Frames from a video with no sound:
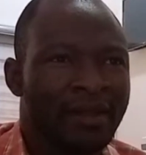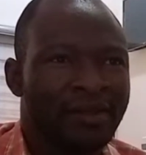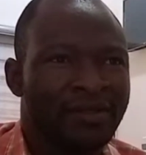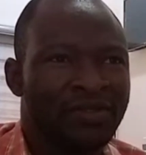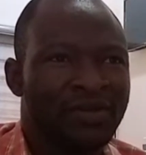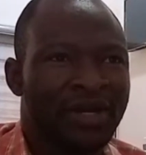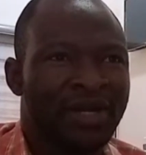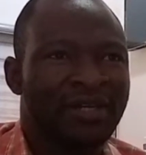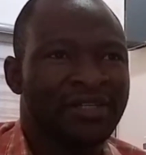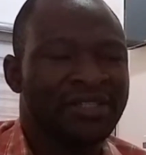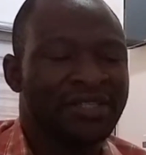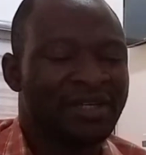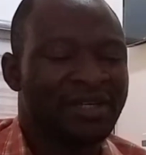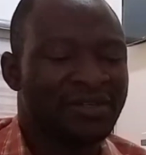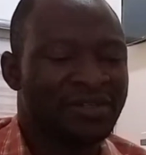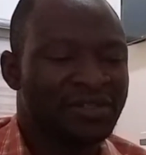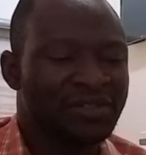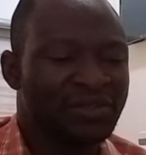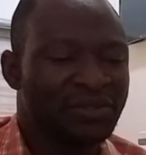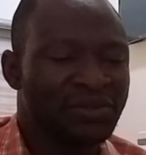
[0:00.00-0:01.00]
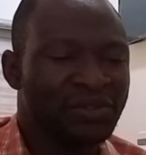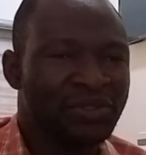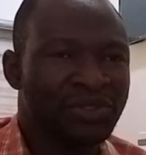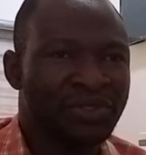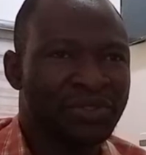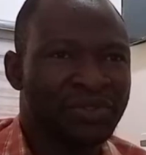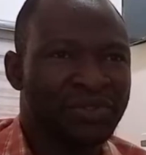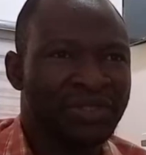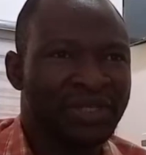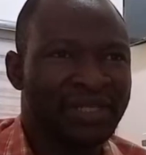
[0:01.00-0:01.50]
So axial
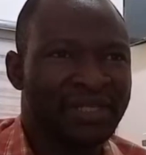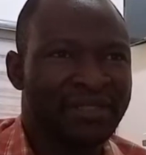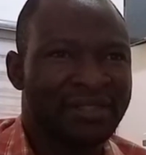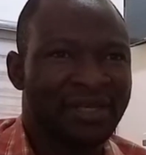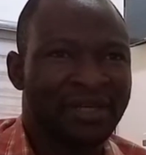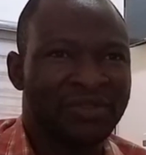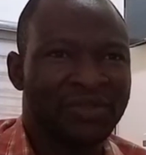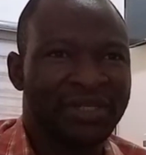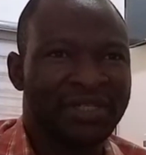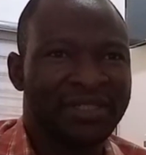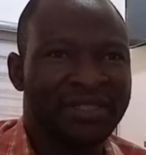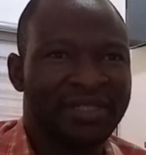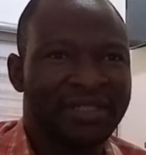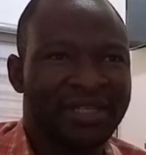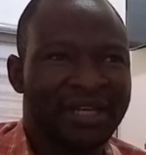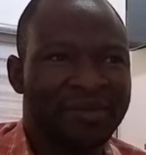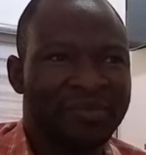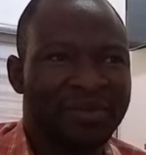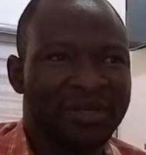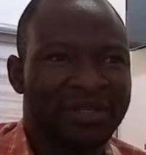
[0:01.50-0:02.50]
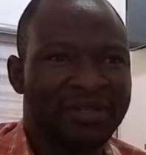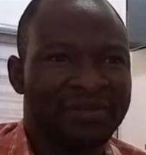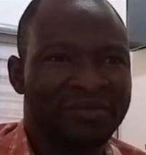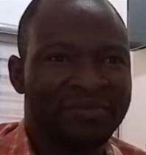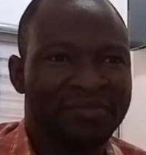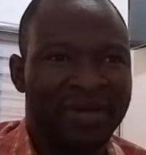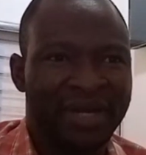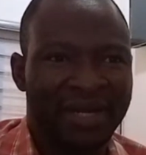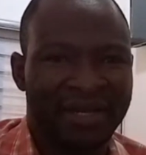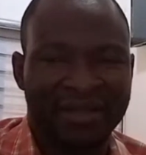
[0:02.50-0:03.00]
resolution is actually
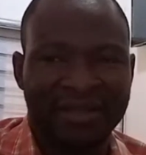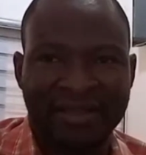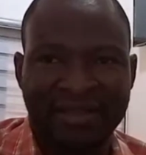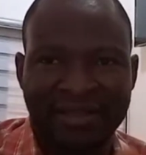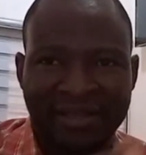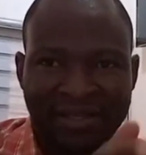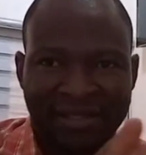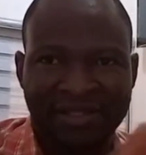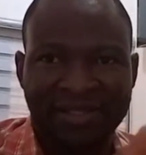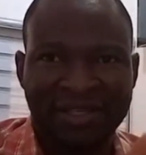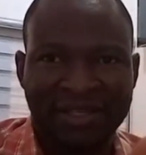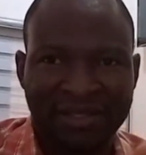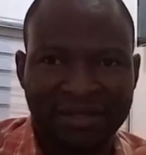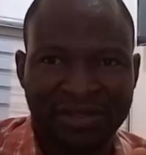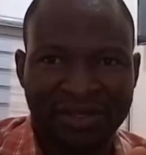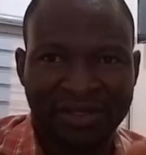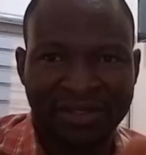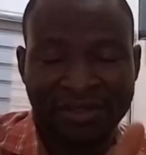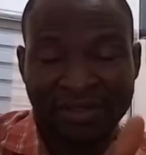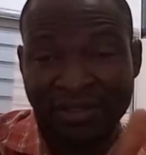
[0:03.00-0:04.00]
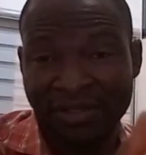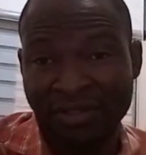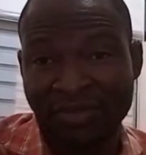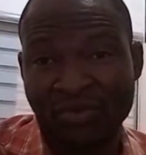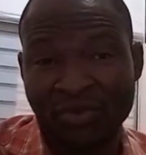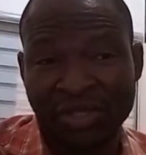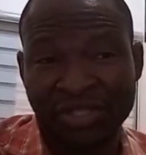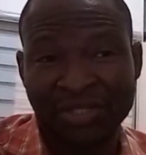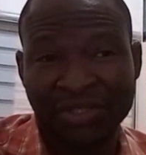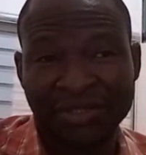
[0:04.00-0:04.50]
determined by this
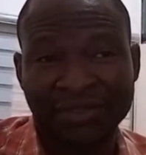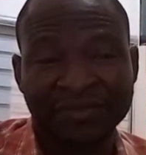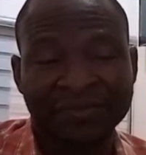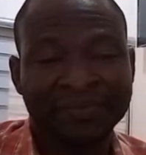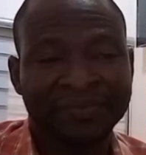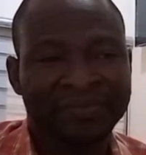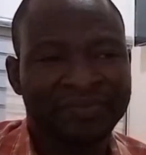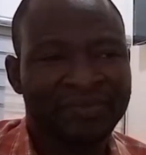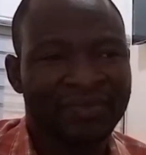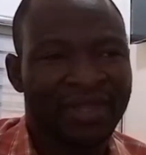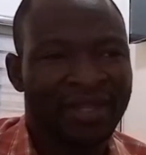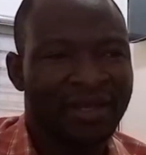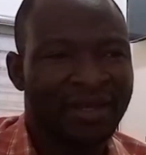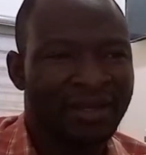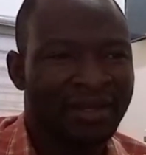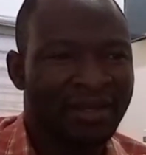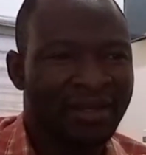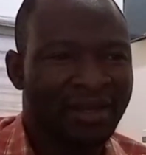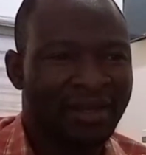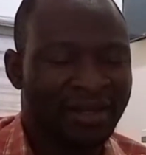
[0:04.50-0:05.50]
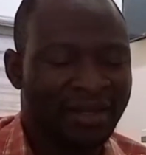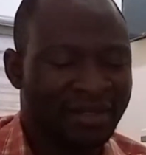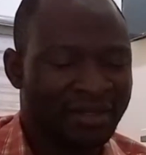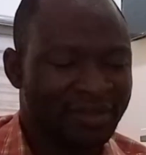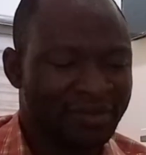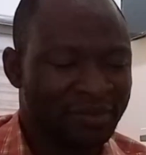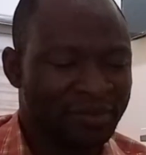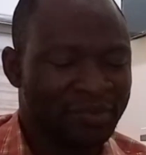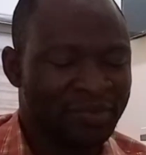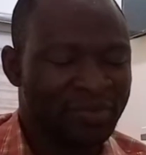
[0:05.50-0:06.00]
equation.
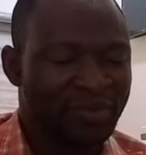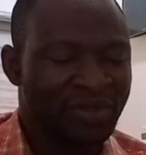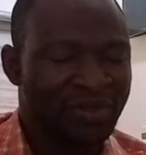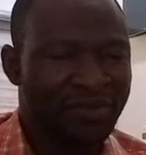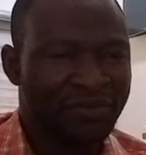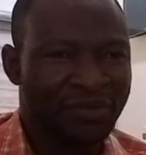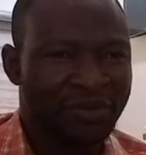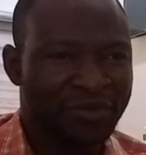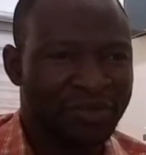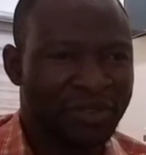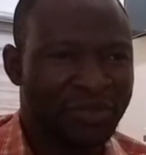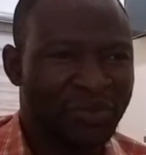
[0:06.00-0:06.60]
From the